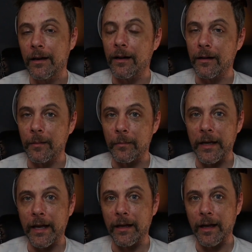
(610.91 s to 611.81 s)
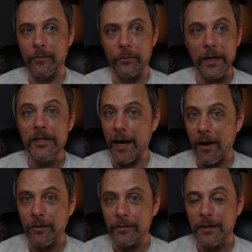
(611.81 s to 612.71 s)
and reach
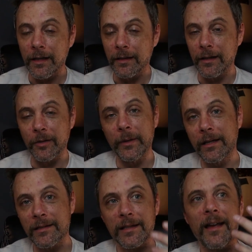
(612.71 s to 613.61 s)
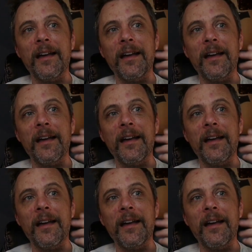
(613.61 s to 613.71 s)
out. Because